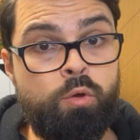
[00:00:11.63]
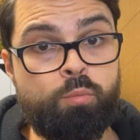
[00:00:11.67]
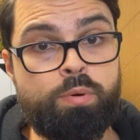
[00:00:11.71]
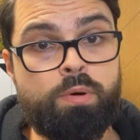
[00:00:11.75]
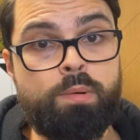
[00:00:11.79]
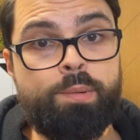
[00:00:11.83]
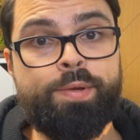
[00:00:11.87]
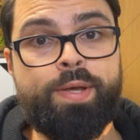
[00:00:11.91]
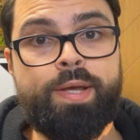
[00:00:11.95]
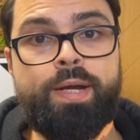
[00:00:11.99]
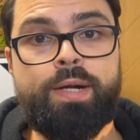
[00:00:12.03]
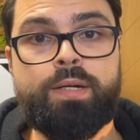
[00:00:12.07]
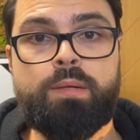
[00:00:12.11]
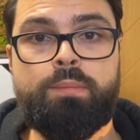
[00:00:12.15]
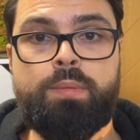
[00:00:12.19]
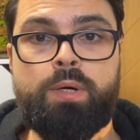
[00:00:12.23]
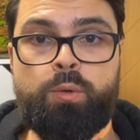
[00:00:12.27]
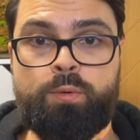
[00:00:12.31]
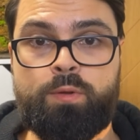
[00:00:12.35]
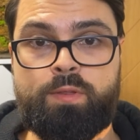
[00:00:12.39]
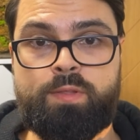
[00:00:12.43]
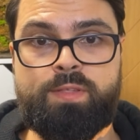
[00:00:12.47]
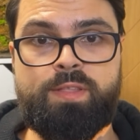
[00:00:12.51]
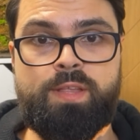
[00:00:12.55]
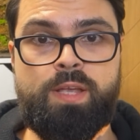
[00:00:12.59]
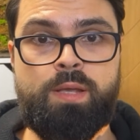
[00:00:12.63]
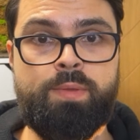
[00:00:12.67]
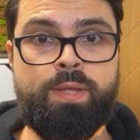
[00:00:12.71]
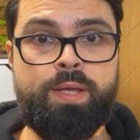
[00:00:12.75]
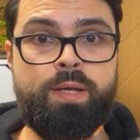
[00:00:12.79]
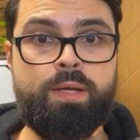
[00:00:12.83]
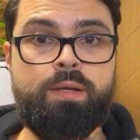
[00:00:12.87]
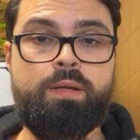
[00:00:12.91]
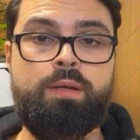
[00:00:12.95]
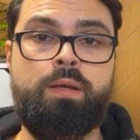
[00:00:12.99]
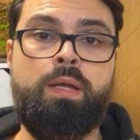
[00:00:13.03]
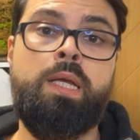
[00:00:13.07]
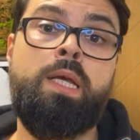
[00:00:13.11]
probably heard about Steam
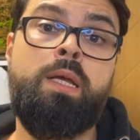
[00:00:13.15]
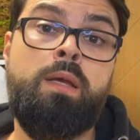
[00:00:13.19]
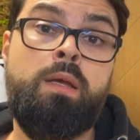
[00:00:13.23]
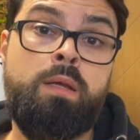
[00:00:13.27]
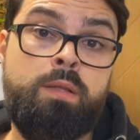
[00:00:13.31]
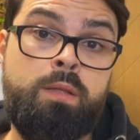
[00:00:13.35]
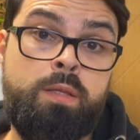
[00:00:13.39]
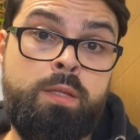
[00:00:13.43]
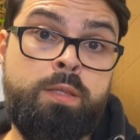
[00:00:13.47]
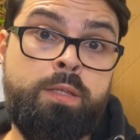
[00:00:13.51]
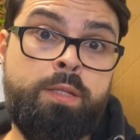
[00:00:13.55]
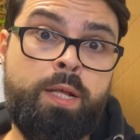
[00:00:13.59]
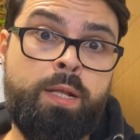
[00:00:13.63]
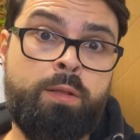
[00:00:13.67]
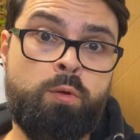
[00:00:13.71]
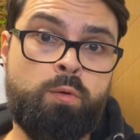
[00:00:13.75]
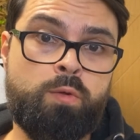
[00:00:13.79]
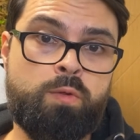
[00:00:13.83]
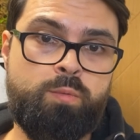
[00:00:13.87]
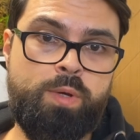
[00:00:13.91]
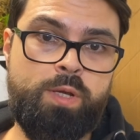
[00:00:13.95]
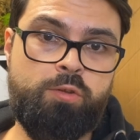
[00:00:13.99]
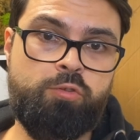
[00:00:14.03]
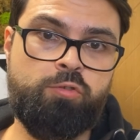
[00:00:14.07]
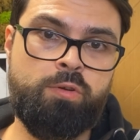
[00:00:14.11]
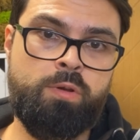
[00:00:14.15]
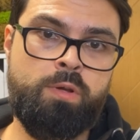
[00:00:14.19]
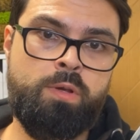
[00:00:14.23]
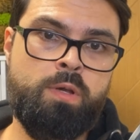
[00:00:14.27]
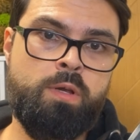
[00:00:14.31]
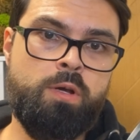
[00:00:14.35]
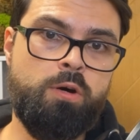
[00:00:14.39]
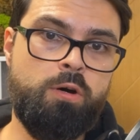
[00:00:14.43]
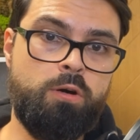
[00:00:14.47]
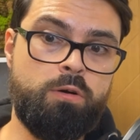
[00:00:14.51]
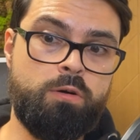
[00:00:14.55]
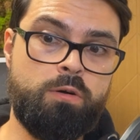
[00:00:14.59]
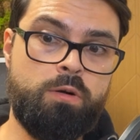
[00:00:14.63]
Deck, Nintendo Switch
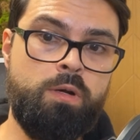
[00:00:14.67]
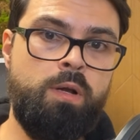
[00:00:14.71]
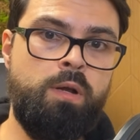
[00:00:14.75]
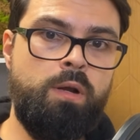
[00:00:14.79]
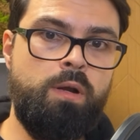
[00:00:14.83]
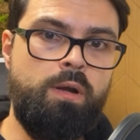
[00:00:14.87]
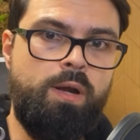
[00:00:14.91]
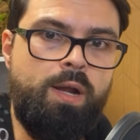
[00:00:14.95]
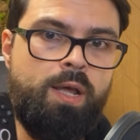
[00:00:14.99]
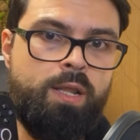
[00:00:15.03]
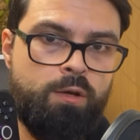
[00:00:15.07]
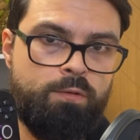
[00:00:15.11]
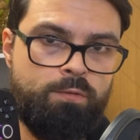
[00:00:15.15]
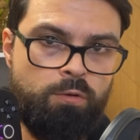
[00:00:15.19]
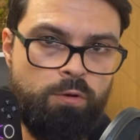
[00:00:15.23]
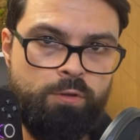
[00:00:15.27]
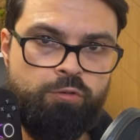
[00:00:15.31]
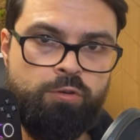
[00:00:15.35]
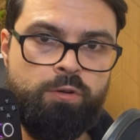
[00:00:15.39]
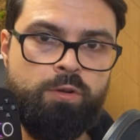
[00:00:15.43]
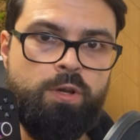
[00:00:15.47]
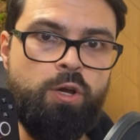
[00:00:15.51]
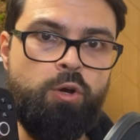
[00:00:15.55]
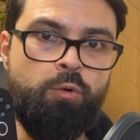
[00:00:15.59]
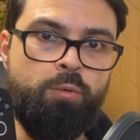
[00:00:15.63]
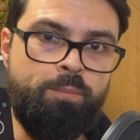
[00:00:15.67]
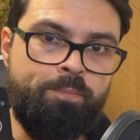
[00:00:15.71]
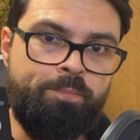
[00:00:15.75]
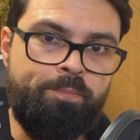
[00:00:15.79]
or Lenovo Legion Go.